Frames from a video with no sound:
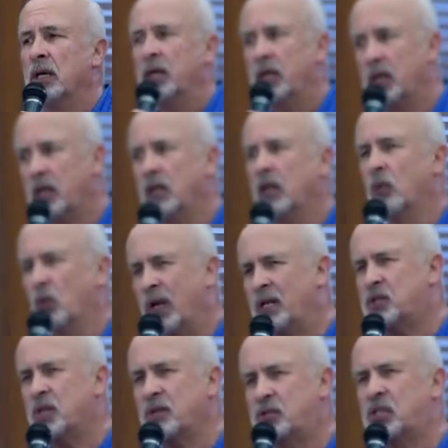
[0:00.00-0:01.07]
I
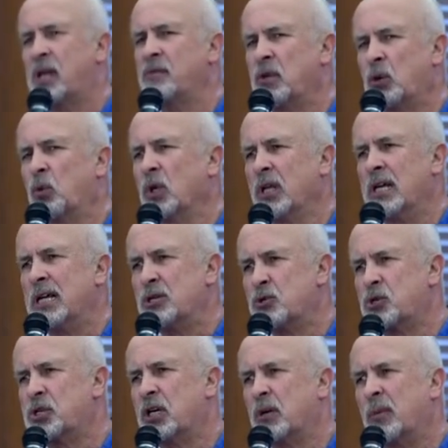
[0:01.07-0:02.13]
read something really
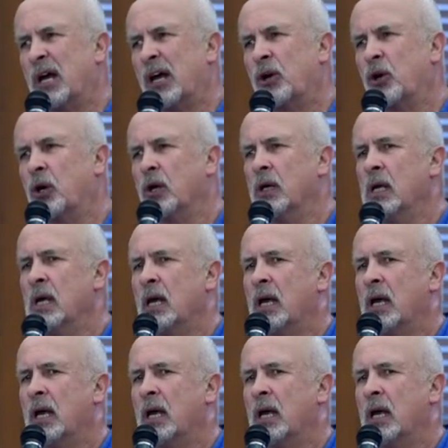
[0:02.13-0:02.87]
interesting about her.